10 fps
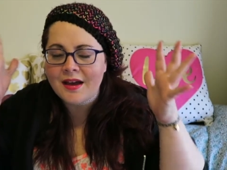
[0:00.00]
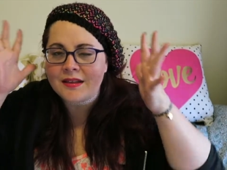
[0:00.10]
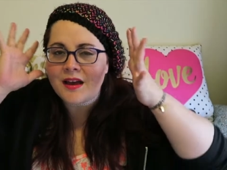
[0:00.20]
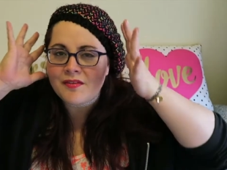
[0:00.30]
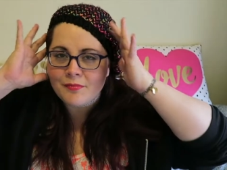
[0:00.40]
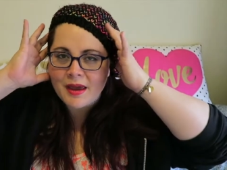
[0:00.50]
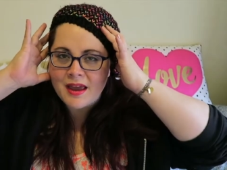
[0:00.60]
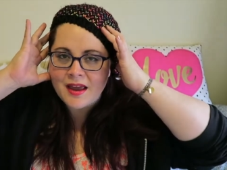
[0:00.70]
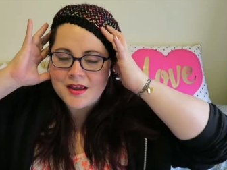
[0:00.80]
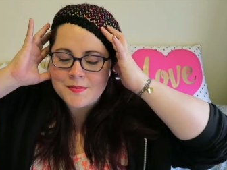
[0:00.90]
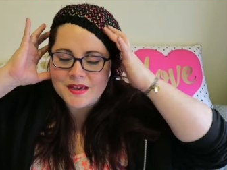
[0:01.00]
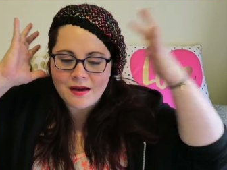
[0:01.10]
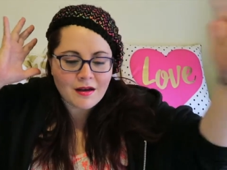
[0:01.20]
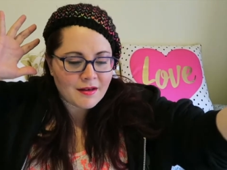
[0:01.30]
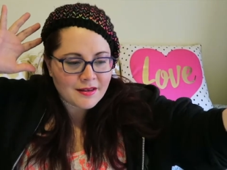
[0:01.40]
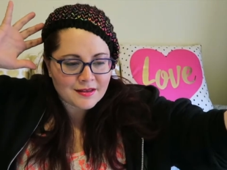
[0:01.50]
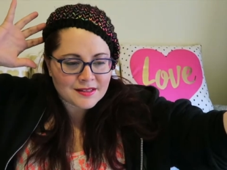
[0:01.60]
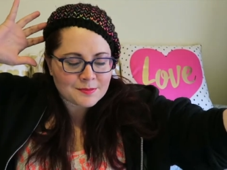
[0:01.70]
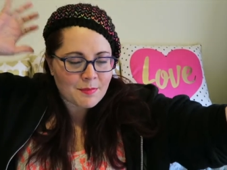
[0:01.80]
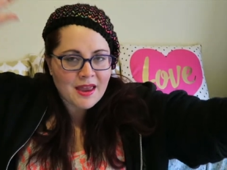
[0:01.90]
I love May
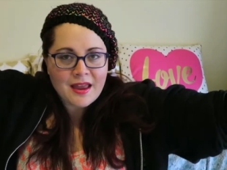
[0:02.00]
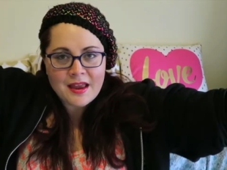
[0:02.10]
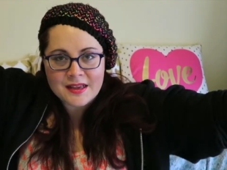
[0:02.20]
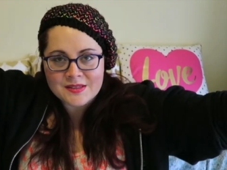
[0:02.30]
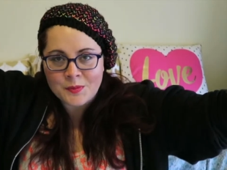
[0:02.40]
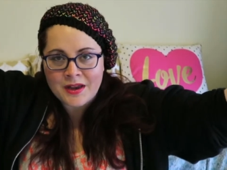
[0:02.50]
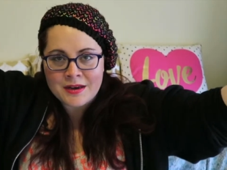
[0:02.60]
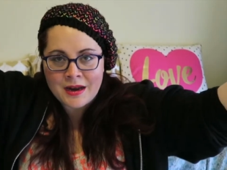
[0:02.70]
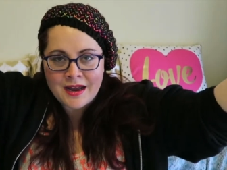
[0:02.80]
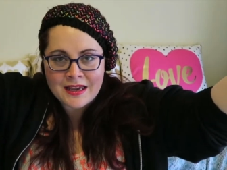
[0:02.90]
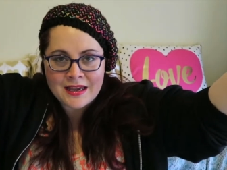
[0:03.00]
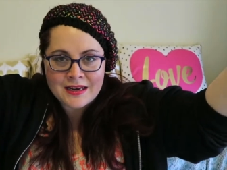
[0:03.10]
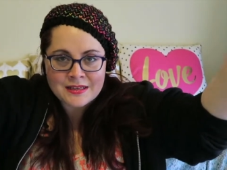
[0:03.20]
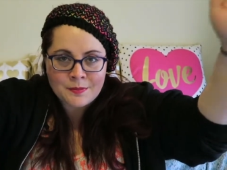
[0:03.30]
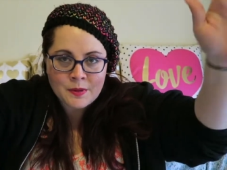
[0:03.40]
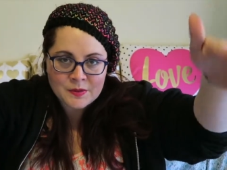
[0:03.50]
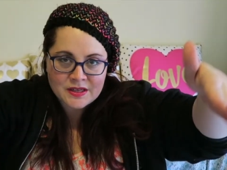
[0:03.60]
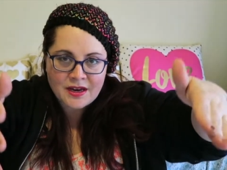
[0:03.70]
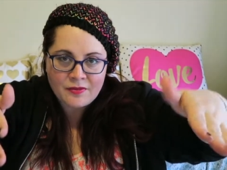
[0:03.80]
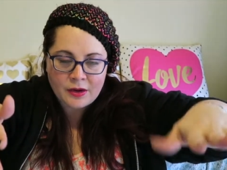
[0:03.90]
because May is when I get into
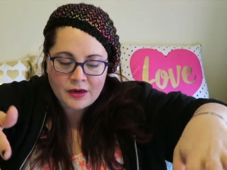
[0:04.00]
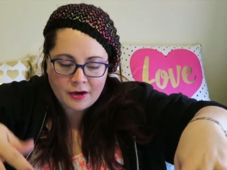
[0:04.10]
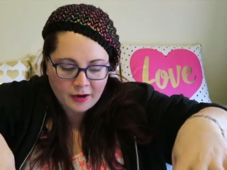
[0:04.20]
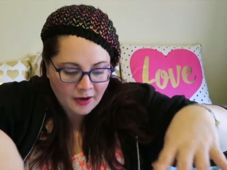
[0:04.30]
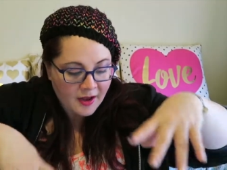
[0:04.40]
music every year.